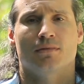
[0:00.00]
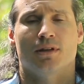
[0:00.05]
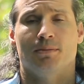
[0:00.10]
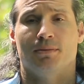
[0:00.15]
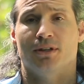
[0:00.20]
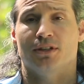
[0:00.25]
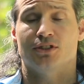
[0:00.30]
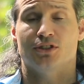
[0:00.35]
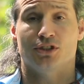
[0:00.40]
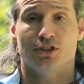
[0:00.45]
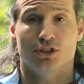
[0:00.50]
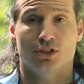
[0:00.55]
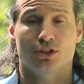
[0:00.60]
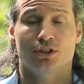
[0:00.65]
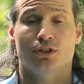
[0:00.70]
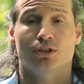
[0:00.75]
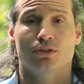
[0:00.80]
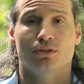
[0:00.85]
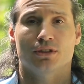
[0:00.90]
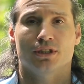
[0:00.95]
Maybe it's
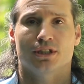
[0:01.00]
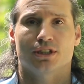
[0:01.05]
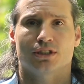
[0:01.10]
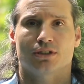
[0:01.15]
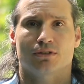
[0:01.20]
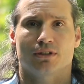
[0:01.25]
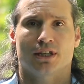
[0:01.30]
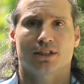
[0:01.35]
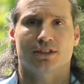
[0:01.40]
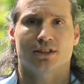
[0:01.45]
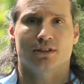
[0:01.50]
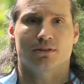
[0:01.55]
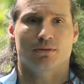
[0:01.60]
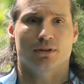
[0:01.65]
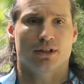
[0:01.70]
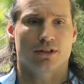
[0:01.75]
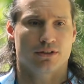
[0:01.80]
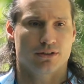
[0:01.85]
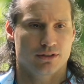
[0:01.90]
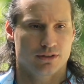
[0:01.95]
you interacting
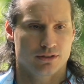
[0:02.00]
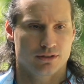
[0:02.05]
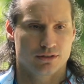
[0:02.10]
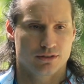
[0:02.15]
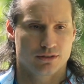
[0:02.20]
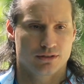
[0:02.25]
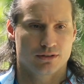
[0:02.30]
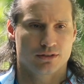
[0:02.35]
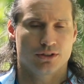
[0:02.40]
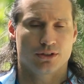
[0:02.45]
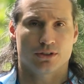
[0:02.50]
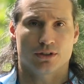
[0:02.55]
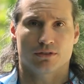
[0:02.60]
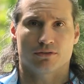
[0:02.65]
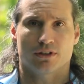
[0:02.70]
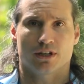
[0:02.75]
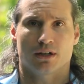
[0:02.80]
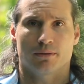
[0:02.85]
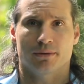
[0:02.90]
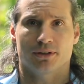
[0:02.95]
with your
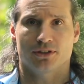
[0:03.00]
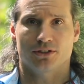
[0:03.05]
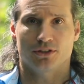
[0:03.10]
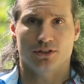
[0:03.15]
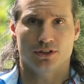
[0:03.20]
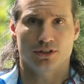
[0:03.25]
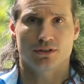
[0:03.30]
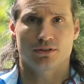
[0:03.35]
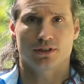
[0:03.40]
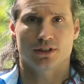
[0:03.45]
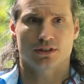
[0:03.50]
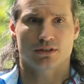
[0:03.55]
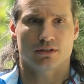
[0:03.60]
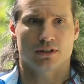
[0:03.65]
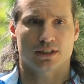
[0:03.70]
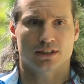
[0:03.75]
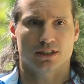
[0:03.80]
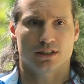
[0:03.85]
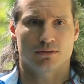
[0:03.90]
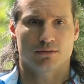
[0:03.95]
environment, you
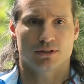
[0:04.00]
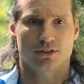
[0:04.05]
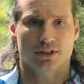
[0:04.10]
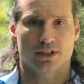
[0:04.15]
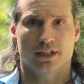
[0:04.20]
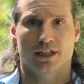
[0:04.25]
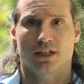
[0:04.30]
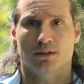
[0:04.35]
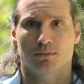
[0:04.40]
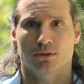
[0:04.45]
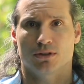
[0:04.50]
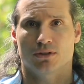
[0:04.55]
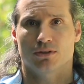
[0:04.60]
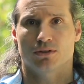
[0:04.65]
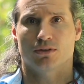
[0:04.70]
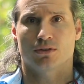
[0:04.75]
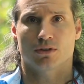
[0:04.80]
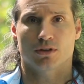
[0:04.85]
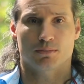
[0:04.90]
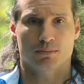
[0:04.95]
interacting with an
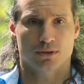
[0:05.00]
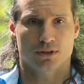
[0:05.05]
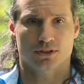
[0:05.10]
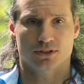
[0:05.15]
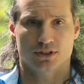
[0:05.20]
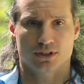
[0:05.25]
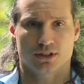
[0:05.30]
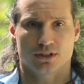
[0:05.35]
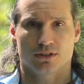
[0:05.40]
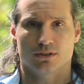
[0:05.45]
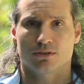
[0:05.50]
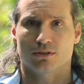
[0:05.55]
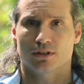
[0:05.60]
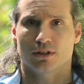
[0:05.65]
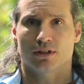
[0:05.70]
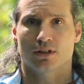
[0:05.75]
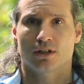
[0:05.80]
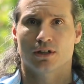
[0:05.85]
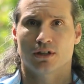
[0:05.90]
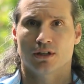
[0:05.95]
animal or a person
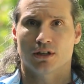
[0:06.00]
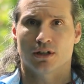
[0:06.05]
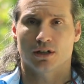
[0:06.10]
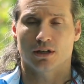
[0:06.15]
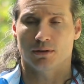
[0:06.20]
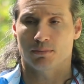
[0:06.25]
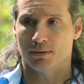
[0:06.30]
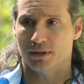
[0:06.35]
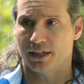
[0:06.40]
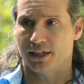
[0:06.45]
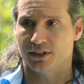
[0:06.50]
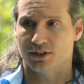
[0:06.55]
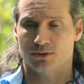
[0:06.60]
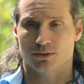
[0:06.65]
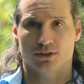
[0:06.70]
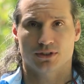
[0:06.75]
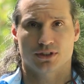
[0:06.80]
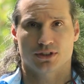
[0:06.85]
or a place or a